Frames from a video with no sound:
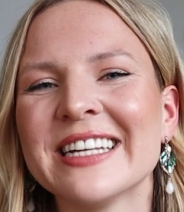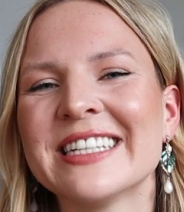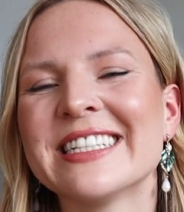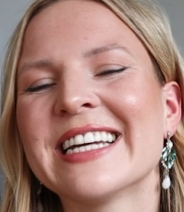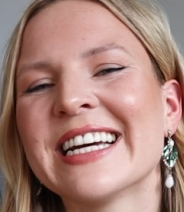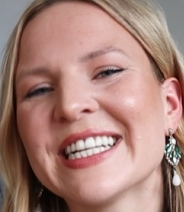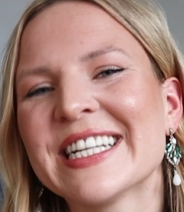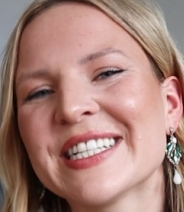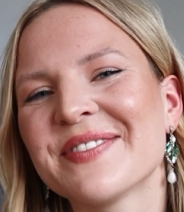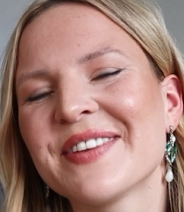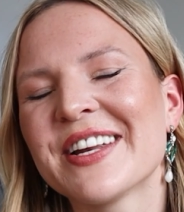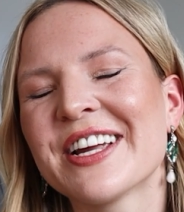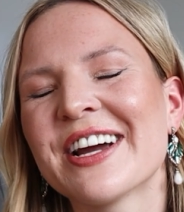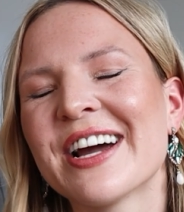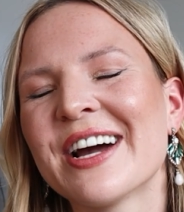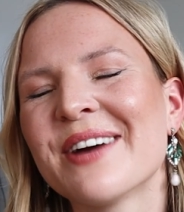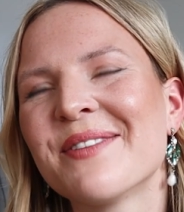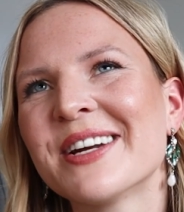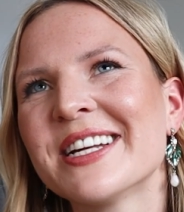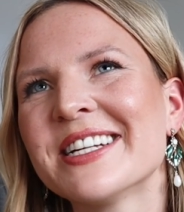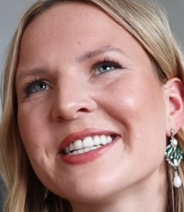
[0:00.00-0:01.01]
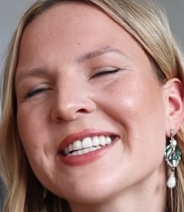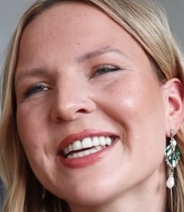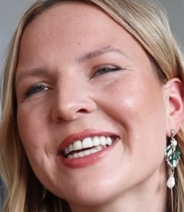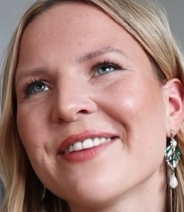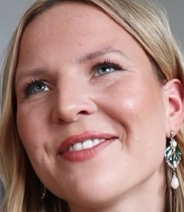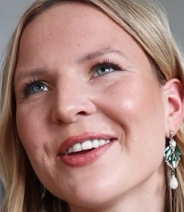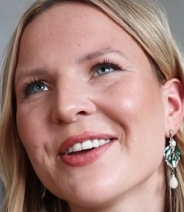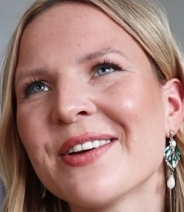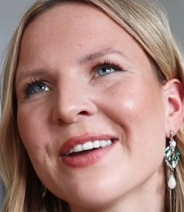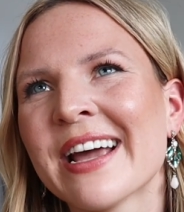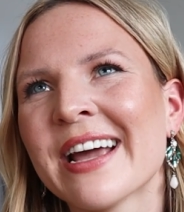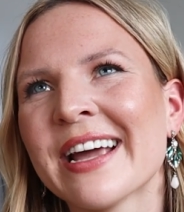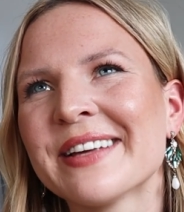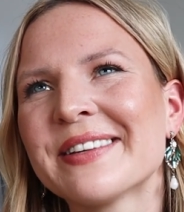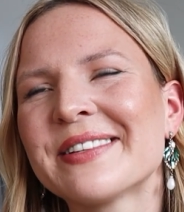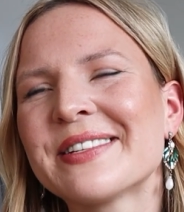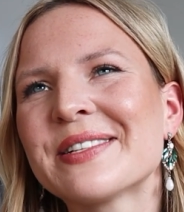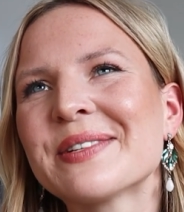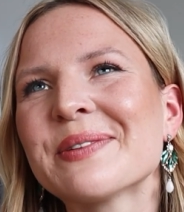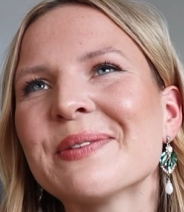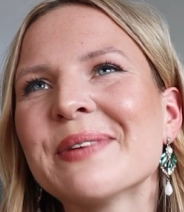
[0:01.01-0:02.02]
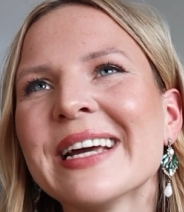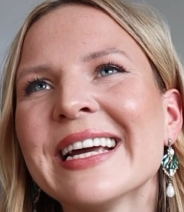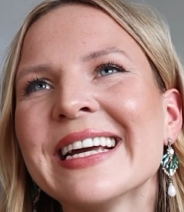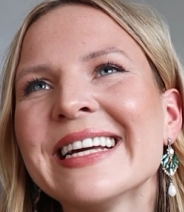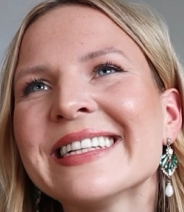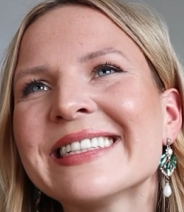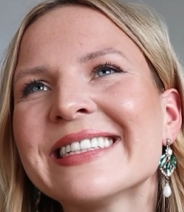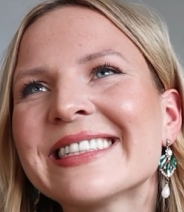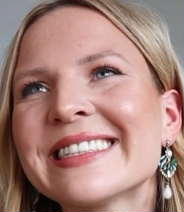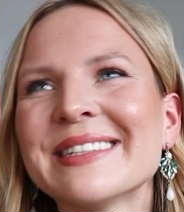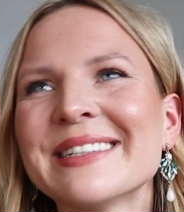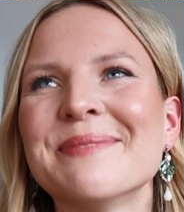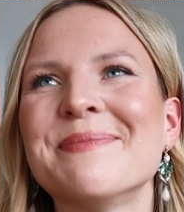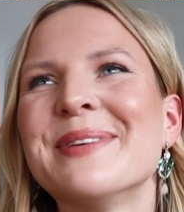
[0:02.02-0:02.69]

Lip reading: In today's video, I wanted to give you a sweet,